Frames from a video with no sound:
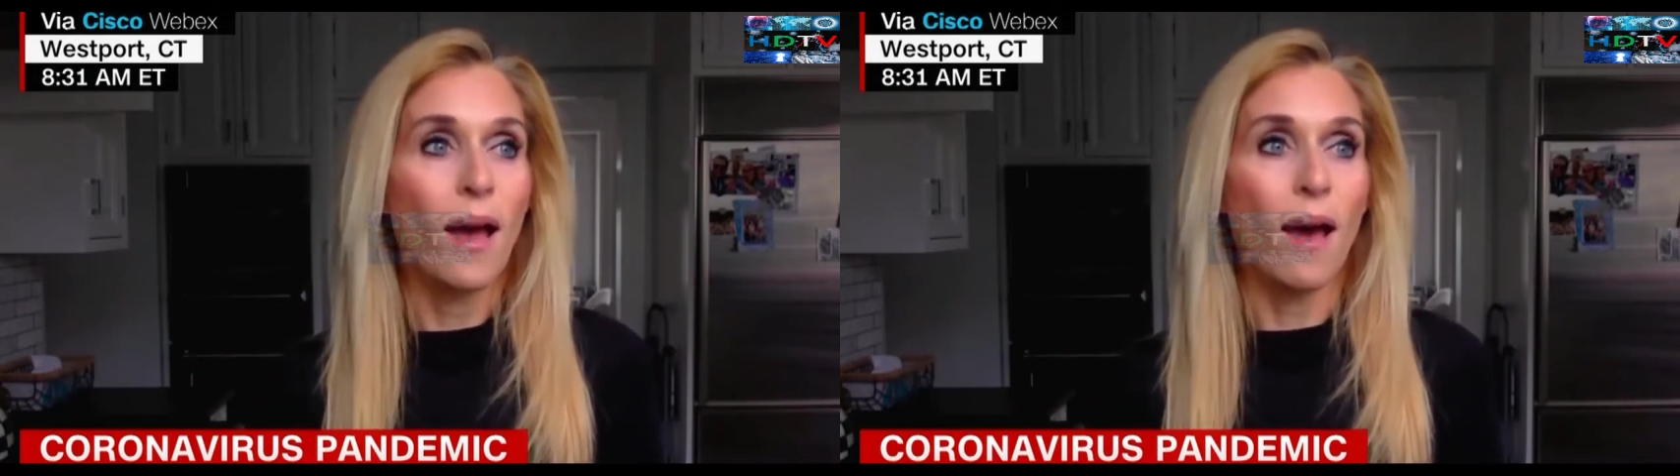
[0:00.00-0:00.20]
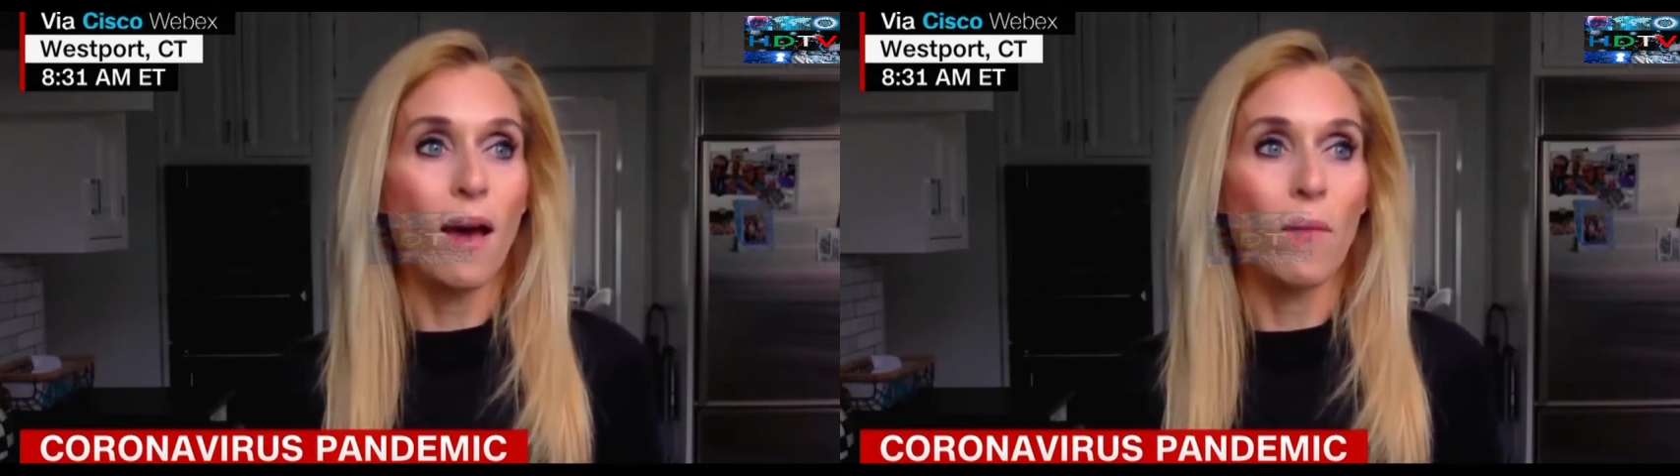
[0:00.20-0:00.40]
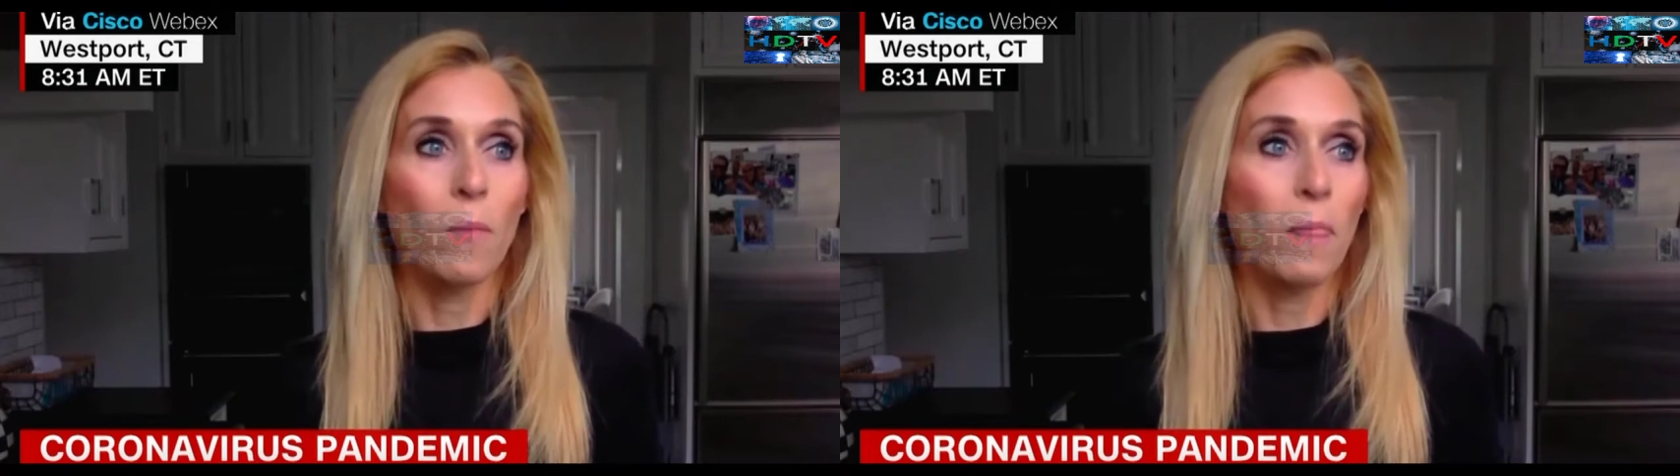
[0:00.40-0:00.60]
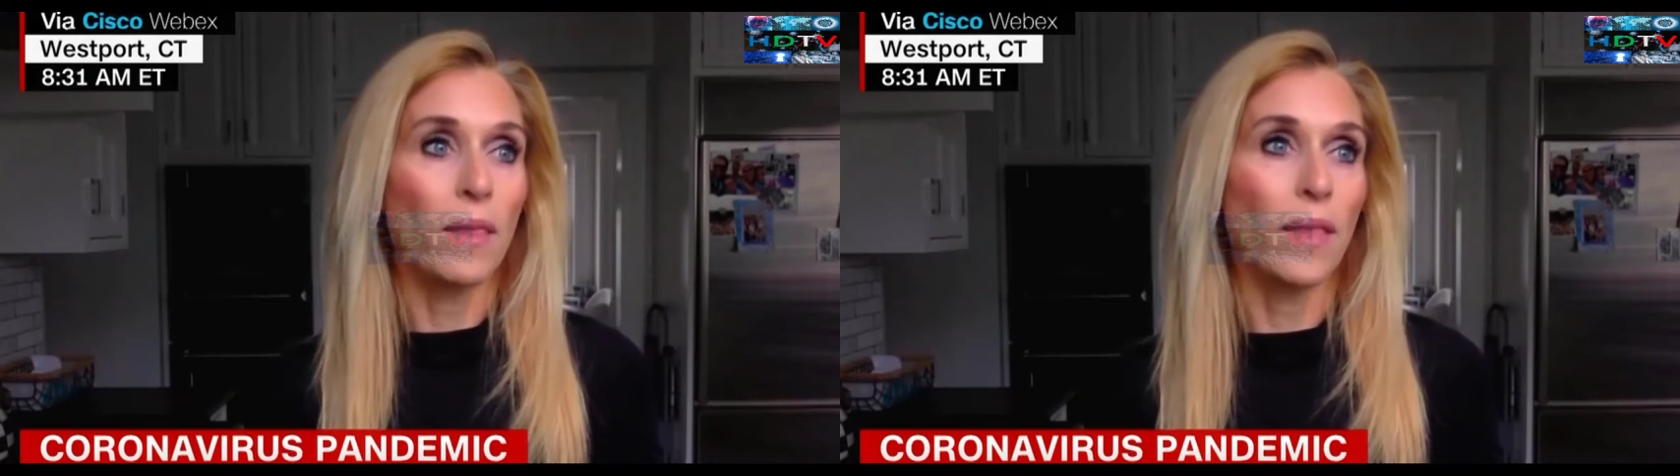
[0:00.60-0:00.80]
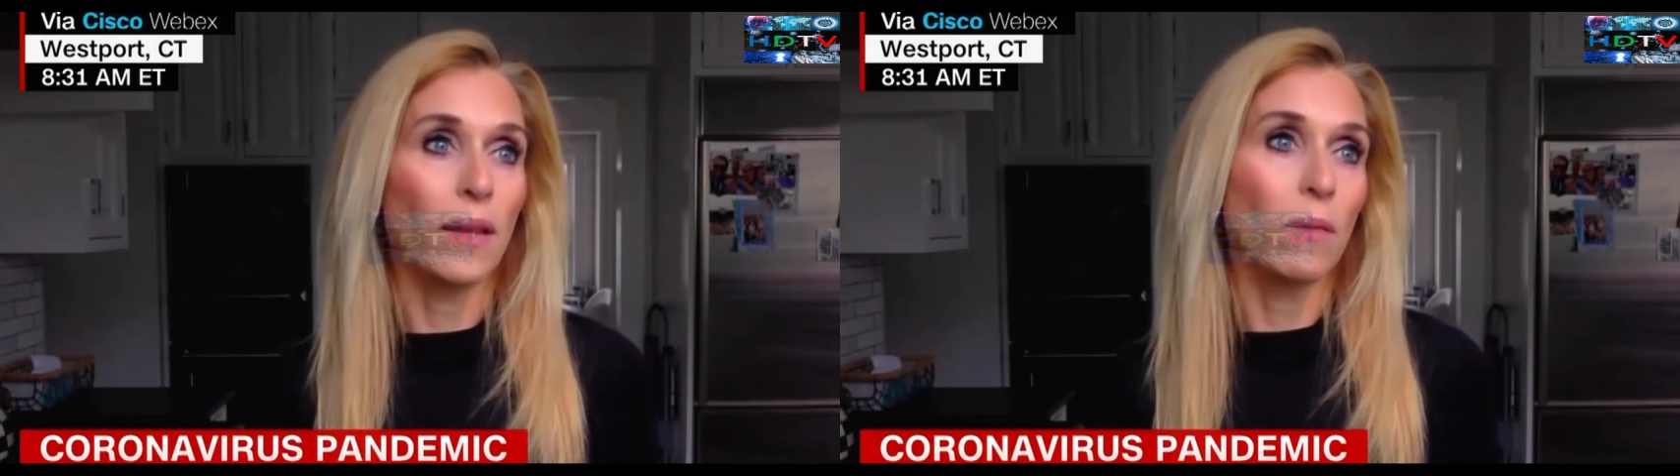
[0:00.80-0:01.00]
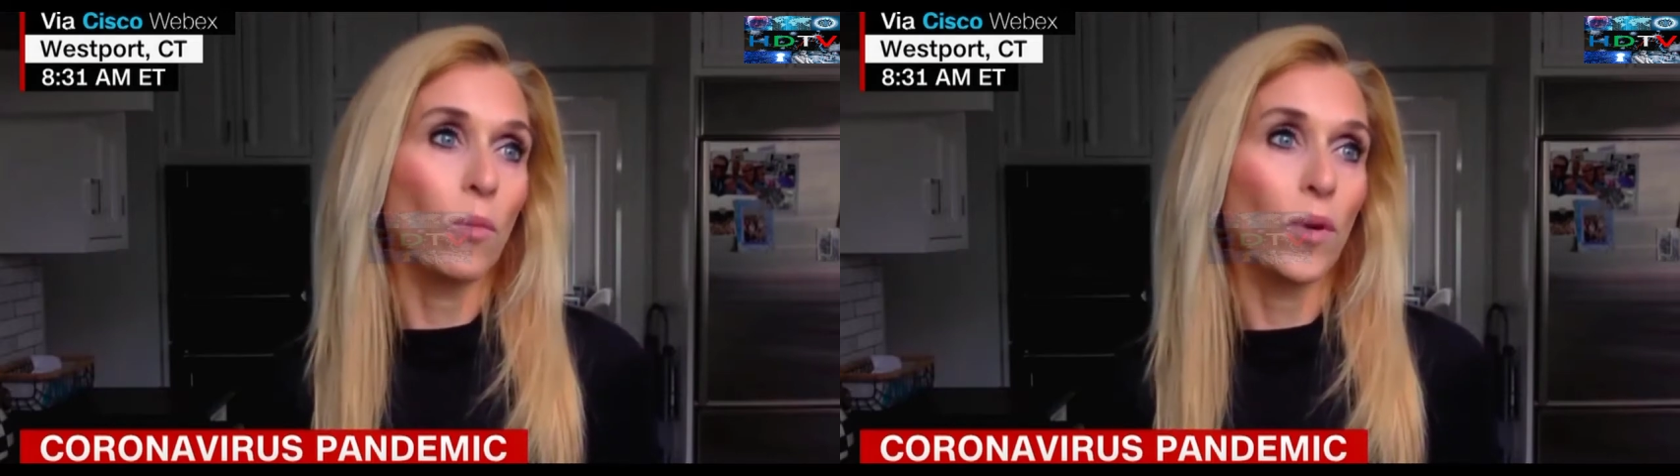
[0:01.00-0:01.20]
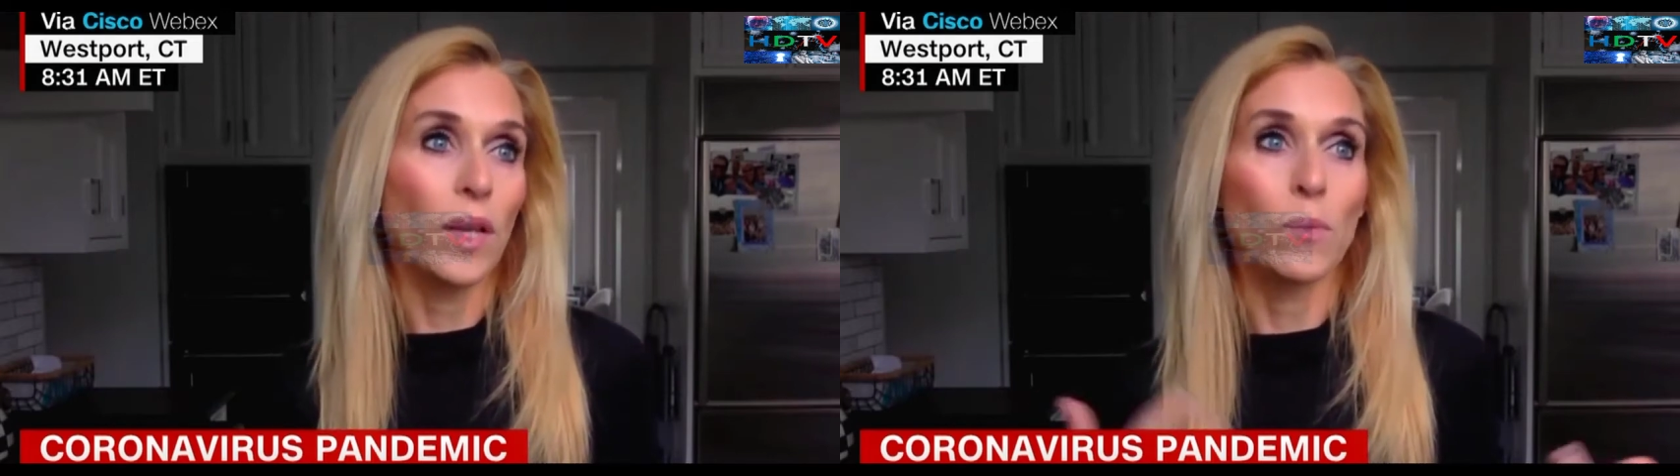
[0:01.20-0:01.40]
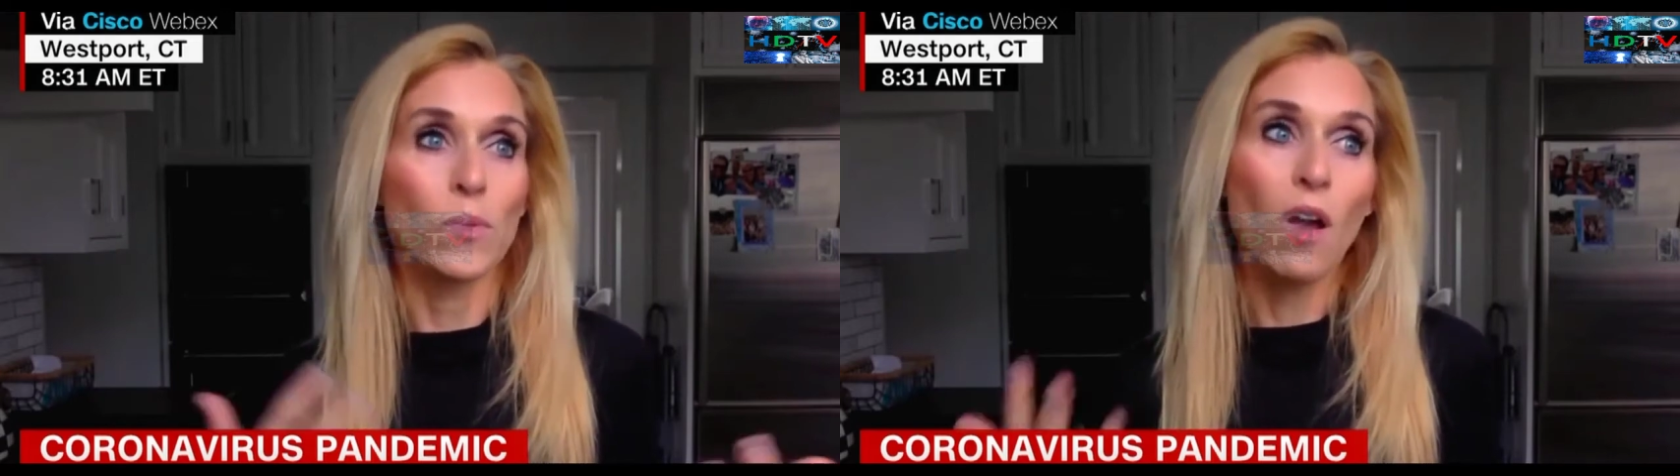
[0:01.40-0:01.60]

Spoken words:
And then in the morning it was